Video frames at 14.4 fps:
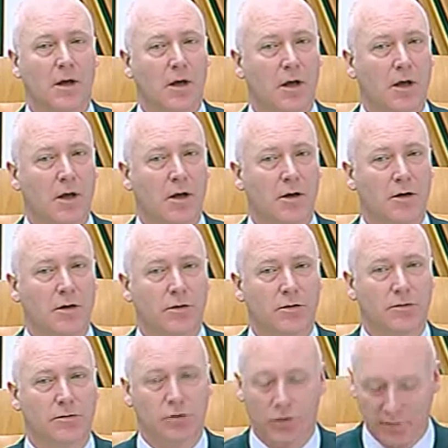you wish to say
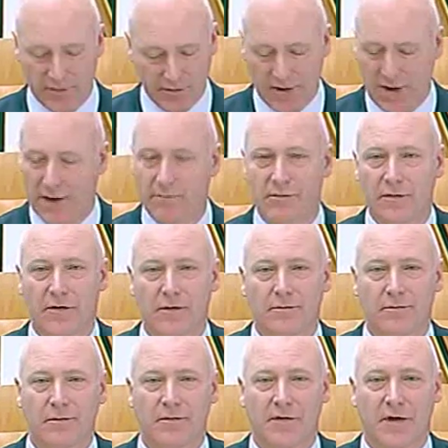to us? No.
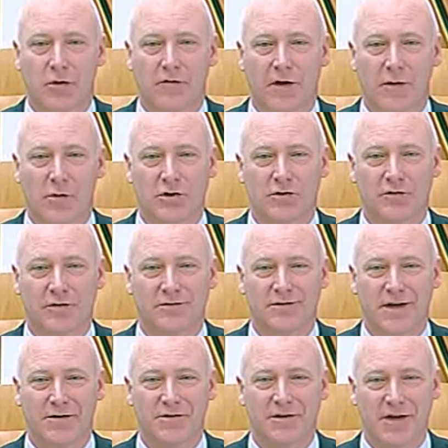Thank you very much for
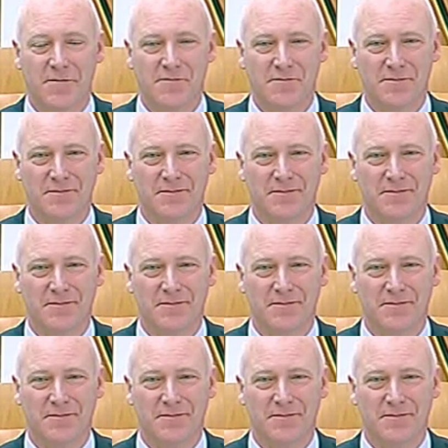taking the time.